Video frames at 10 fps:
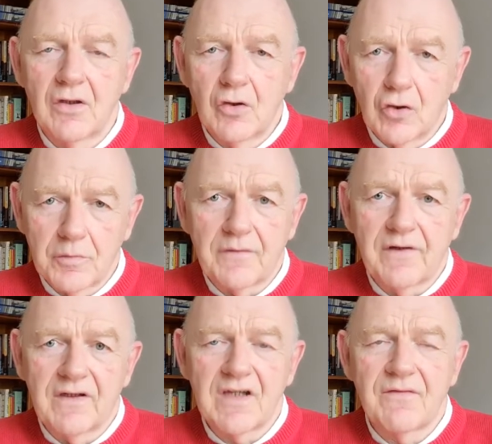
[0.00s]
Hope you
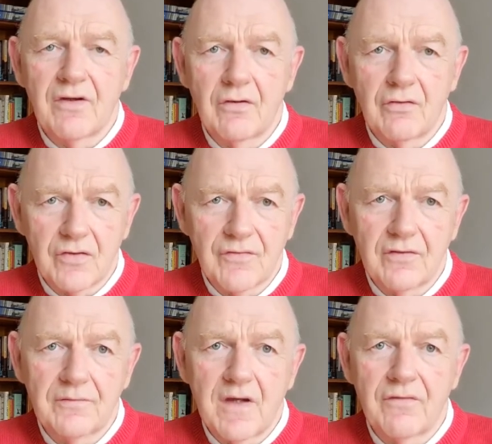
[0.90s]
find this video
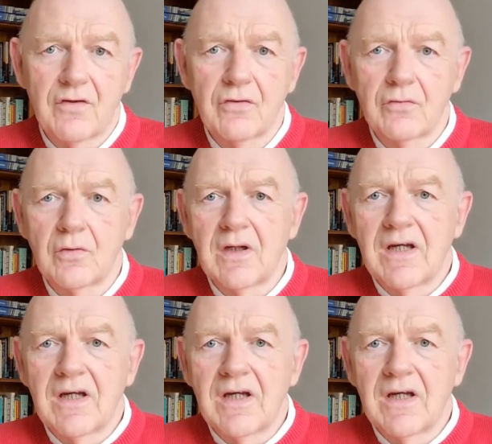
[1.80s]
useful. If you do,